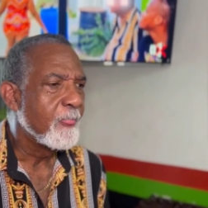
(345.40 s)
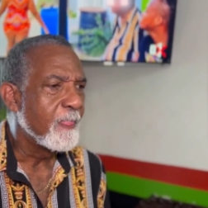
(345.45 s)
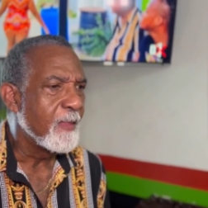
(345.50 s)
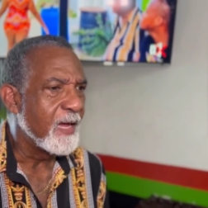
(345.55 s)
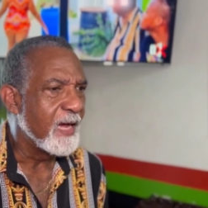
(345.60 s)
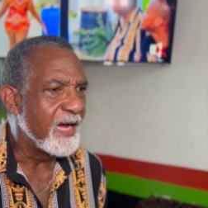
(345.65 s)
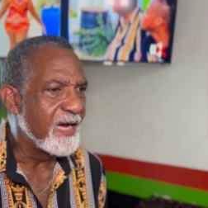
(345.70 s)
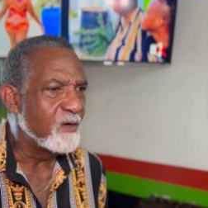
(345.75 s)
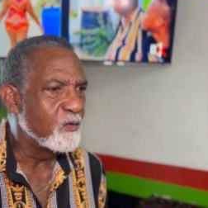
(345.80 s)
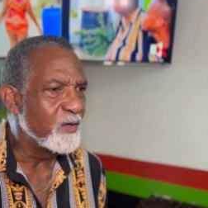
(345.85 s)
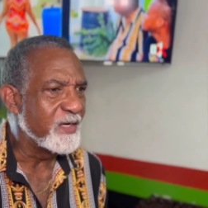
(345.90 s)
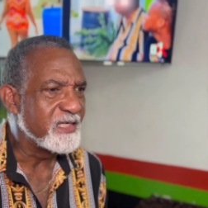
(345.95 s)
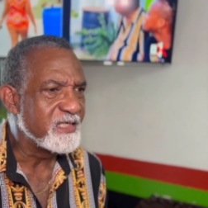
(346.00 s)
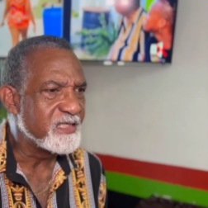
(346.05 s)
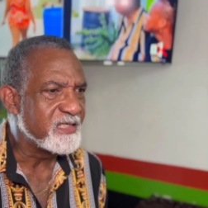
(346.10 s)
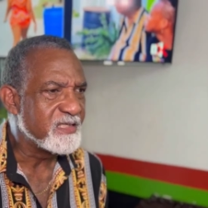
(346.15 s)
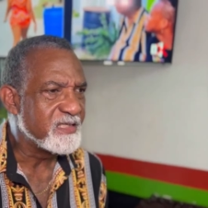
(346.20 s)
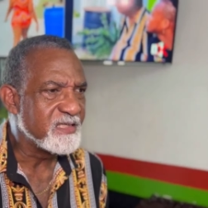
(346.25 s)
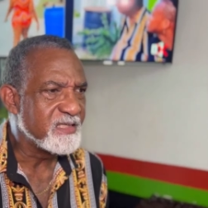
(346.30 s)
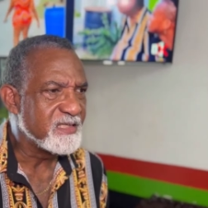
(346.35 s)
I went
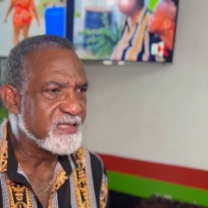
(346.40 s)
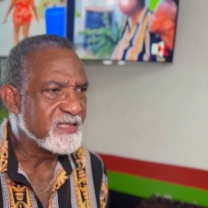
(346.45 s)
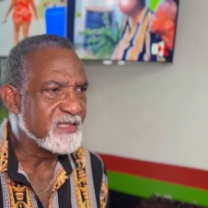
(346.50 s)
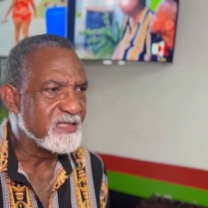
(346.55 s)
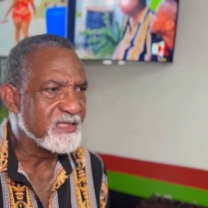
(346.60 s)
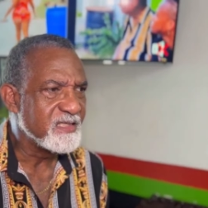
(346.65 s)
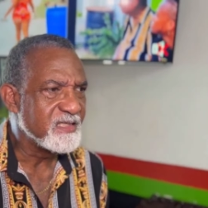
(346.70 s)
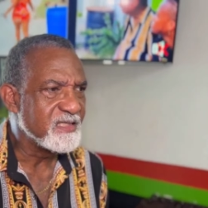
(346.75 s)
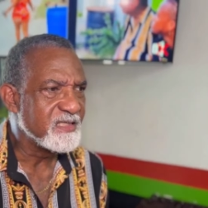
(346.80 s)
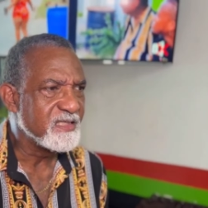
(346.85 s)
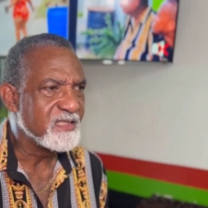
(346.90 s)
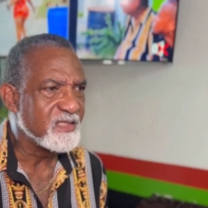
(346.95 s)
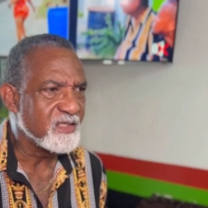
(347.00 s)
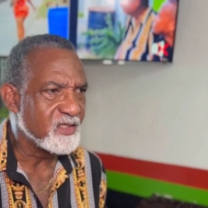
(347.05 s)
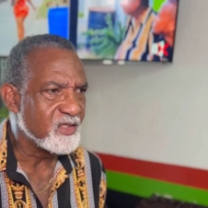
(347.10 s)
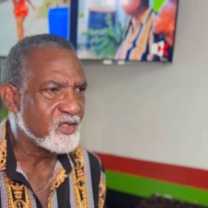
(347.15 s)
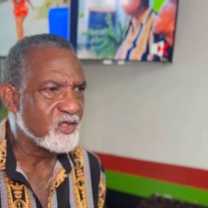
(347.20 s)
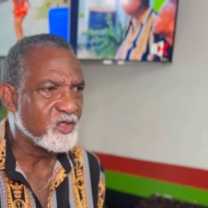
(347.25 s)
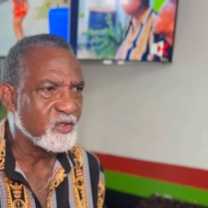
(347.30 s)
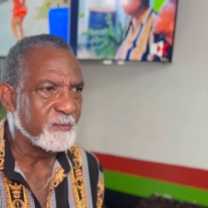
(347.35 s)

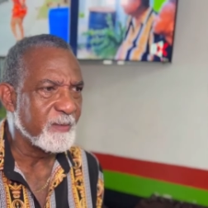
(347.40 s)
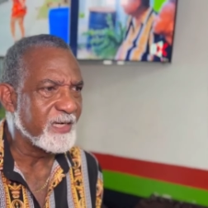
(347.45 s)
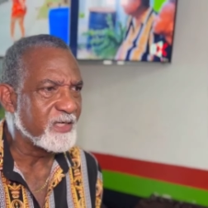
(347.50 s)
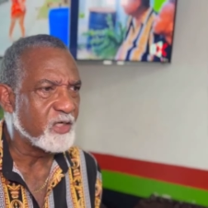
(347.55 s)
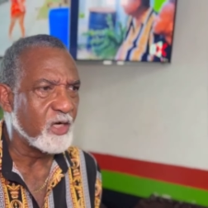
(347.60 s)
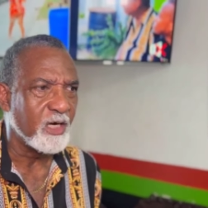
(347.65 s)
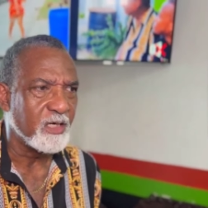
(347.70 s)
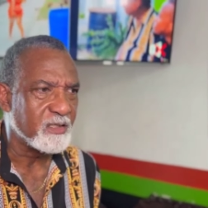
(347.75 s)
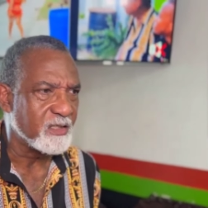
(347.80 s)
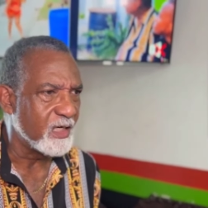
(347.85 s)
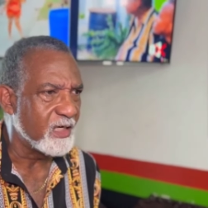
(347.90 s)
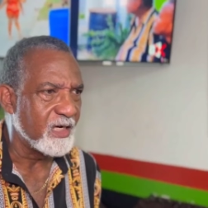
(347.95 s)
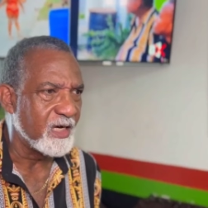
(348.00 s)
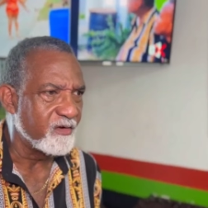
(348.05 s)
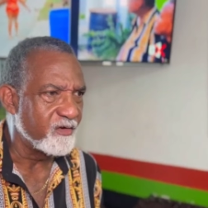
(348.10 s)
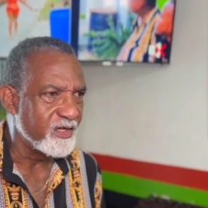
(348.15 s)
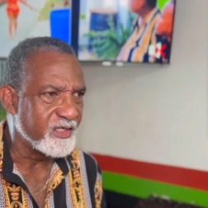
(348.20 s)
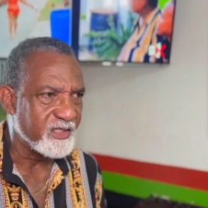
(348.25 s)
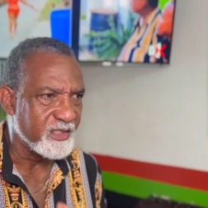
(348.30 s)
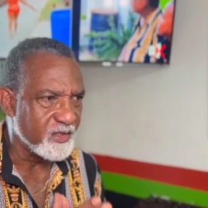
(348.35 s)
to my doctor, God
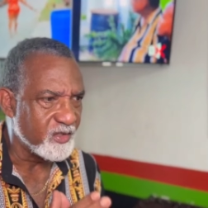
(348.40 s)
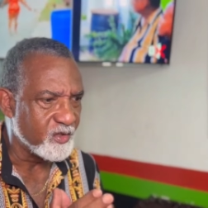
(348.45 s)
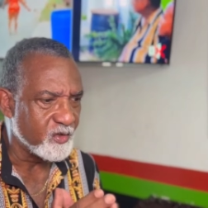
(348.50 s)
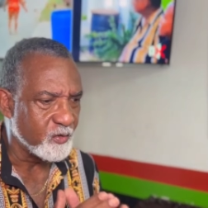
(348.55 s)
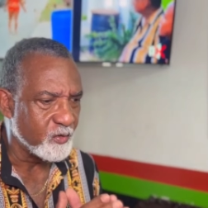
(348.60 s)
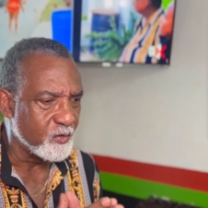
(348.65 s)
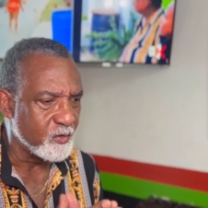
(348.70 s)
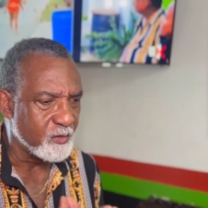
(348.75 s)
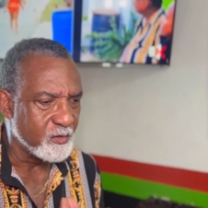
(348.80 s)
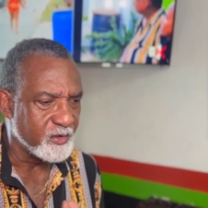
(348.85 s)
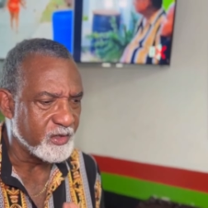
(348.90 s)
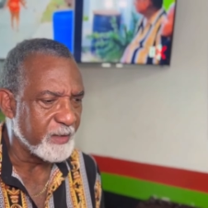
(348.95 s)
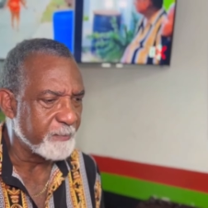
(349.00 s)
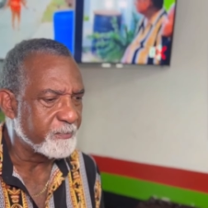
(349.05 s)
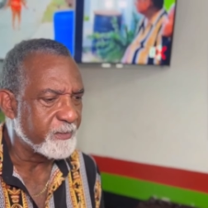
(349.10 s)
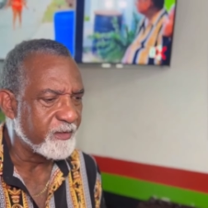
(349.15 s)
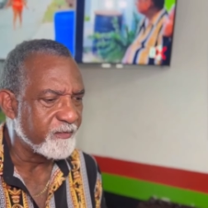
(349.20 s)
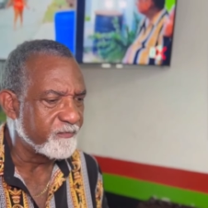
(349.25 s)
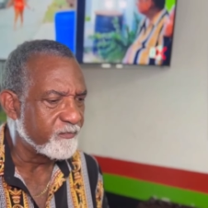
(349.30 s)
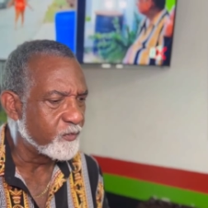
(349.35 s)
rest his soul, Jeff
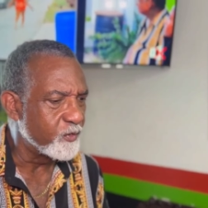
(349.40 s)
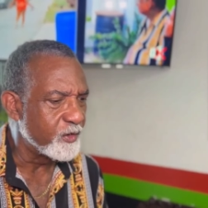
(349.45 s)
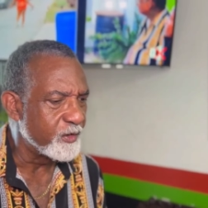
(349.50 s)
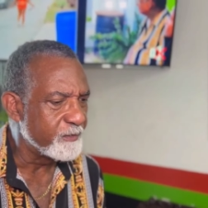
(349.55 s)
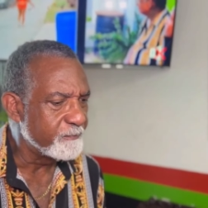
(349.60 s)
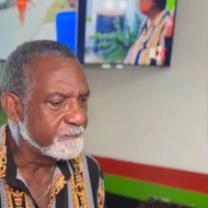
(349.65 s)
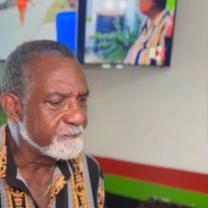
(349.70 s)
4,